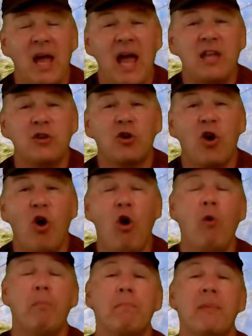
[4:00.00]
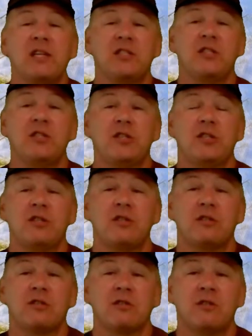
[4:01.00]
and your hope
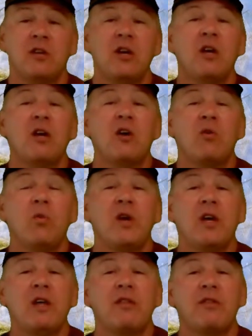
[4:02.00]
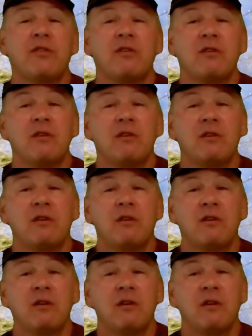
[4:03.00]
messages with
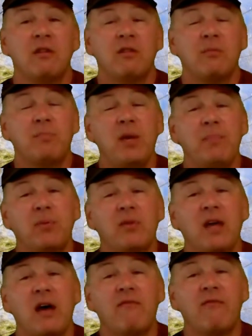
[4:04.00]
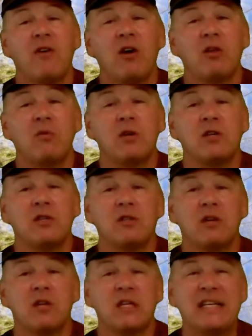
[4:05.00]
the people that follow us
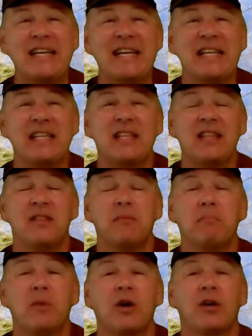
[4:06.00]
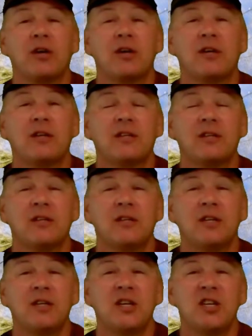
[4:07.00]
on Hit the Mark
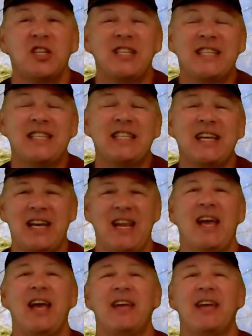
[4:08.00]
today.